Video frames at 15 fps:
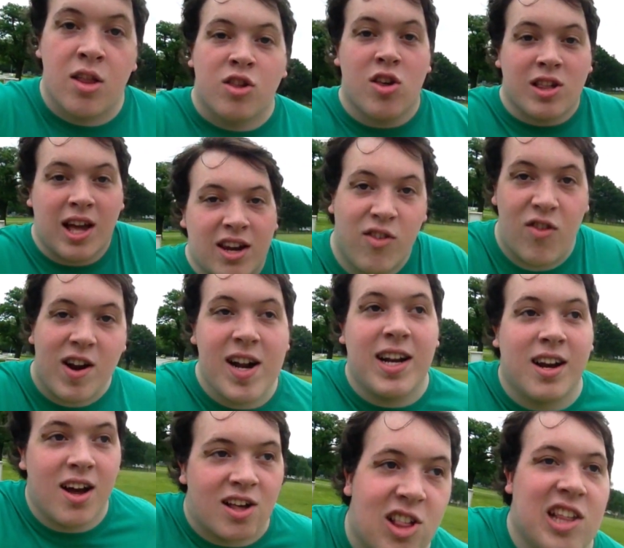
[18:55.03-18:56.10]
Just had a
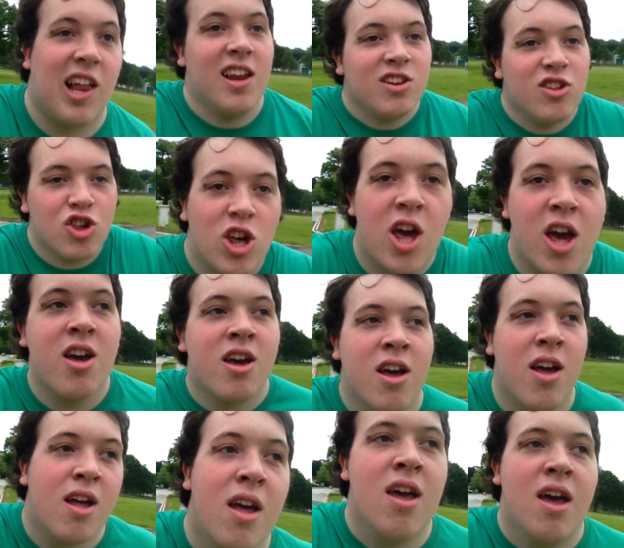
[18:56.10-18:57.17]
really nice lunch.
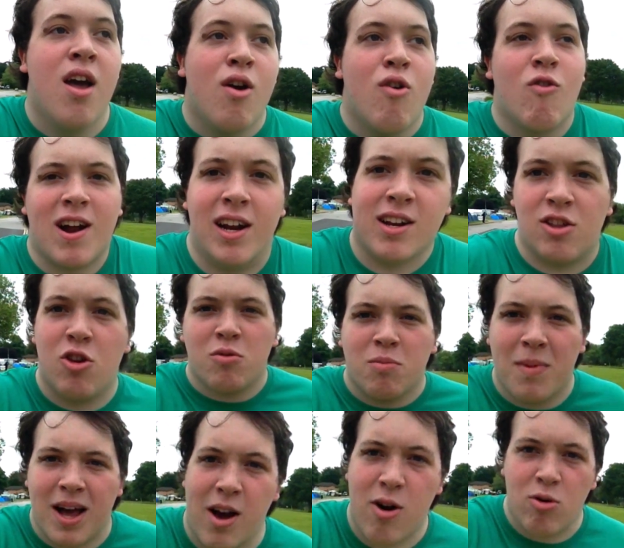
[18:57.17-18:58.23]
Ran into my